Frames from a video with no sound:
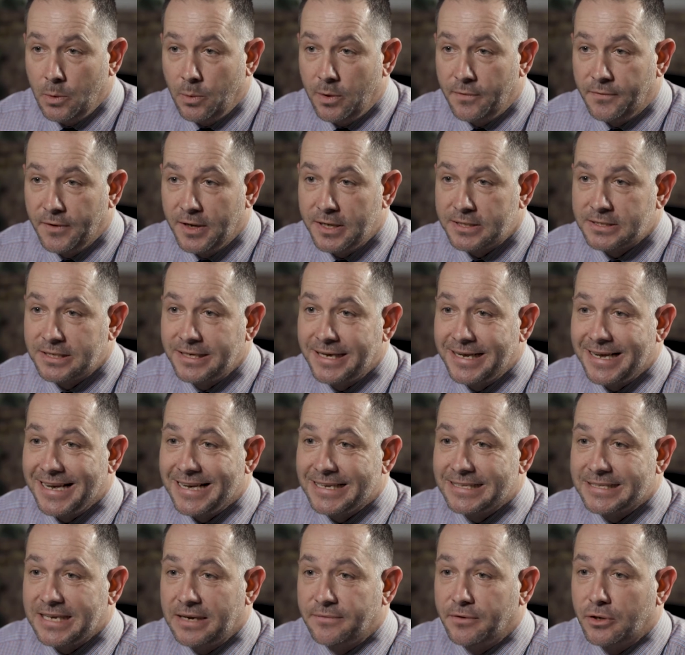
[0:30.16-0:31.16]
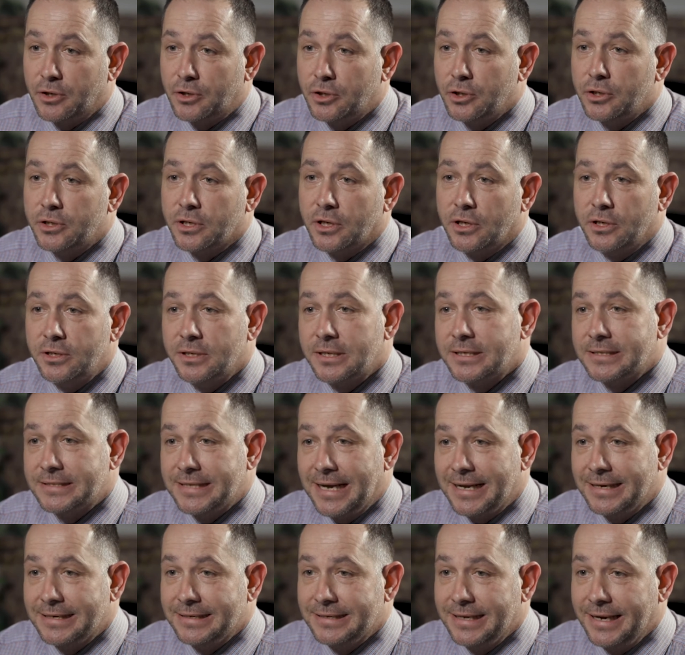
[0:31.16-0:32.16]
We firstly need to have a good
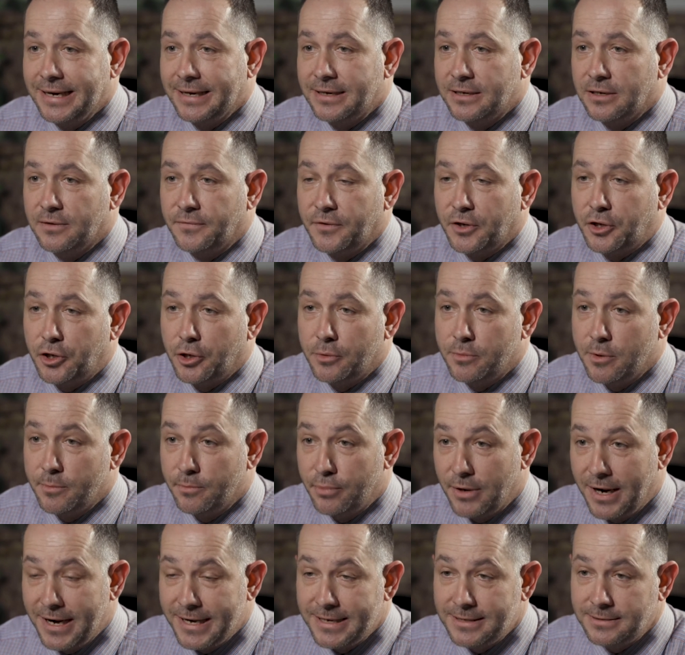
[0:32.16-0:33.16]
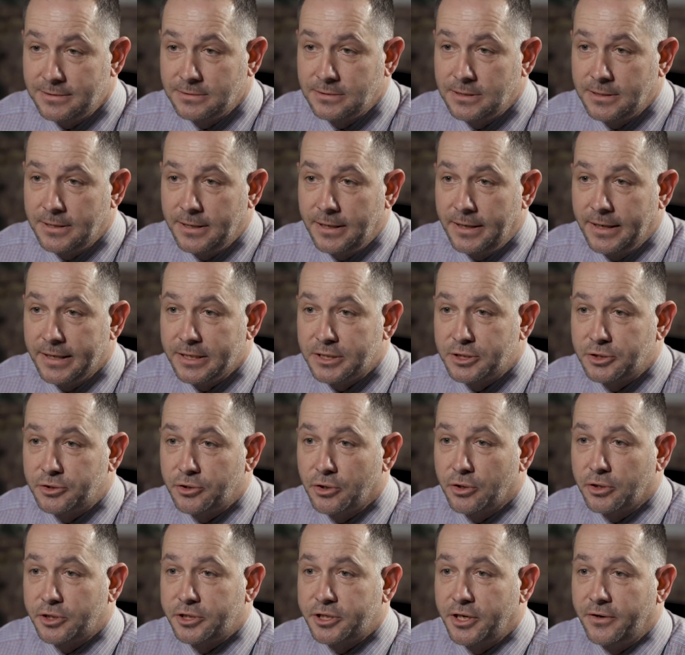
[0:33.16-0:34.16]
understanding of the human brain, its
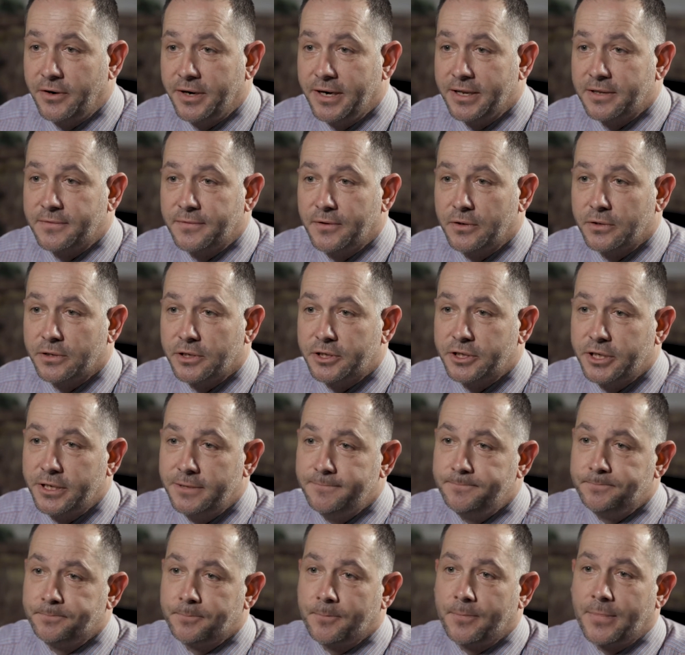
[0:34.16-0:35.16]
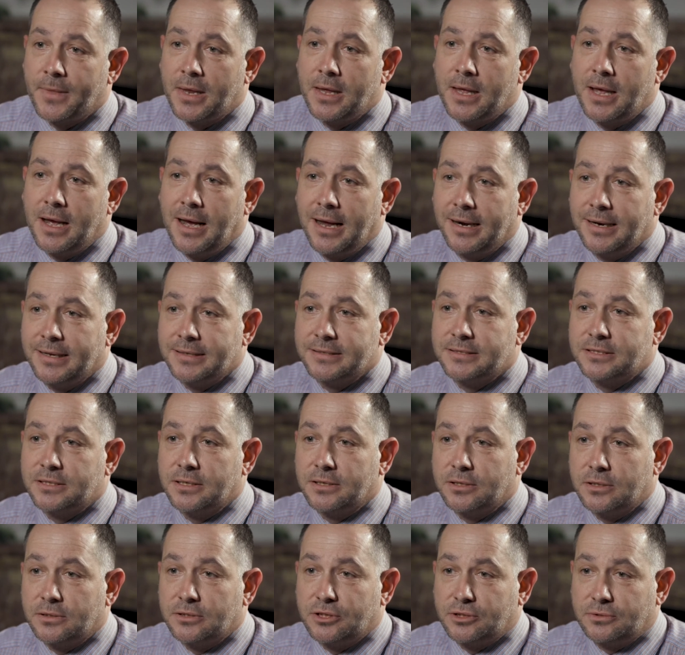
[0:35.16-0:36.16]
structure and its function, and as
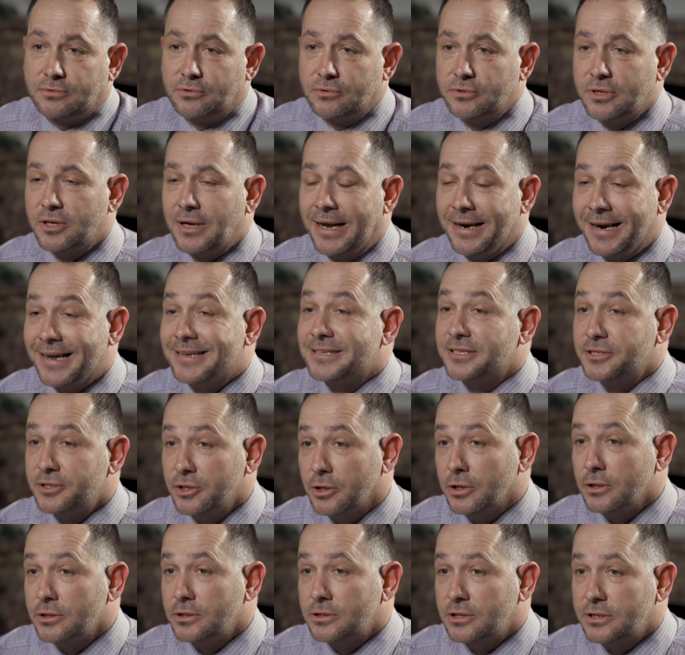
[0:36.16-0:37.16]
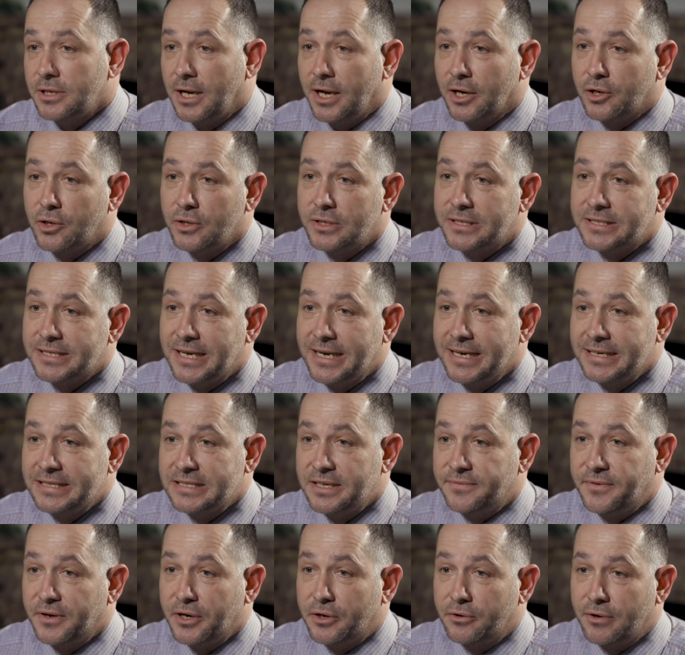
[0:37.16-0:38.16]
such, a good
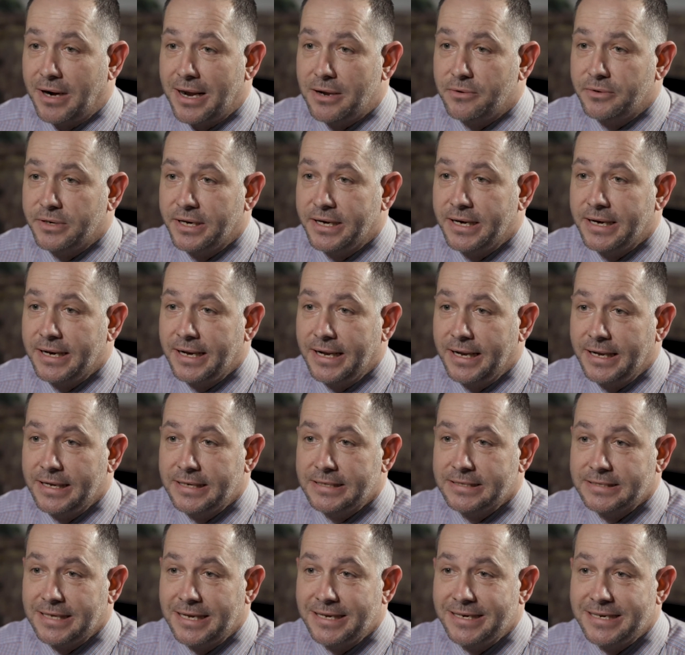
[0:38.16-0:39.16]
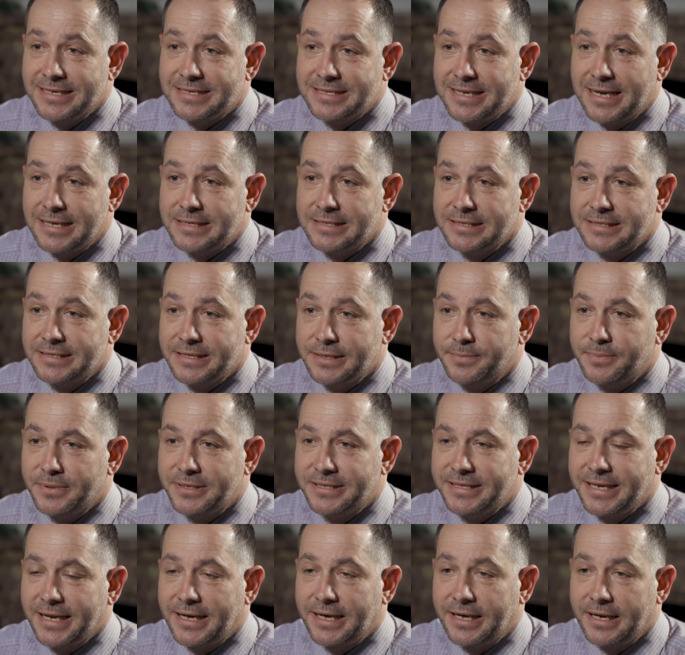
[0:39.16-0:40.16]
scientific grounding is a necessity,
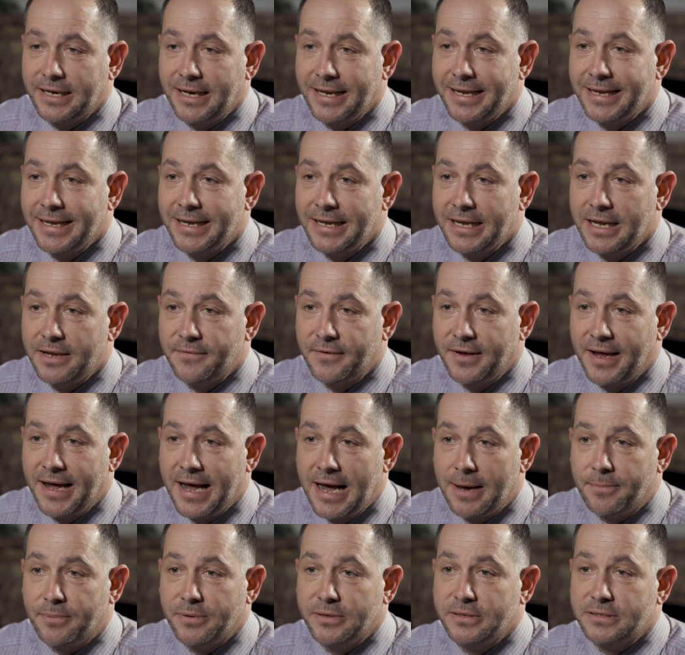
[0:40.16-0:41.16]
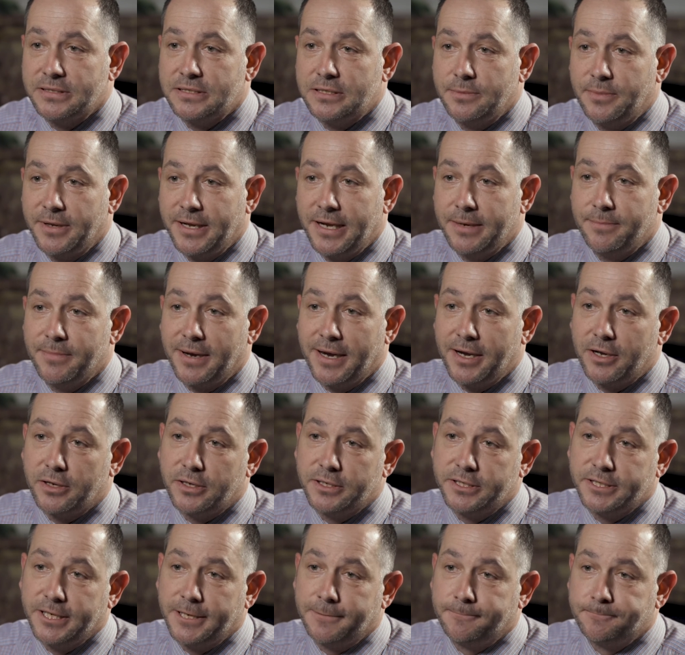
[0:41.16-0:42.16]
particularly if it happens to be in
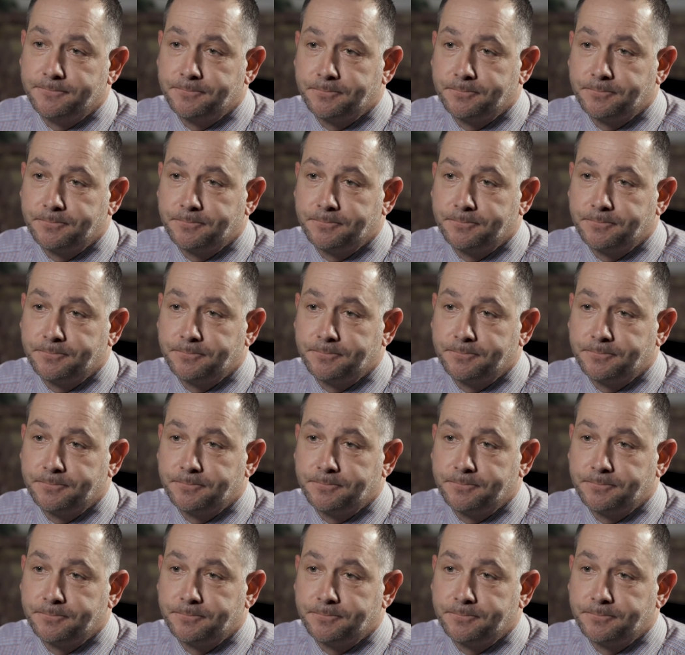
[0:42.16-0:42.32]
biology.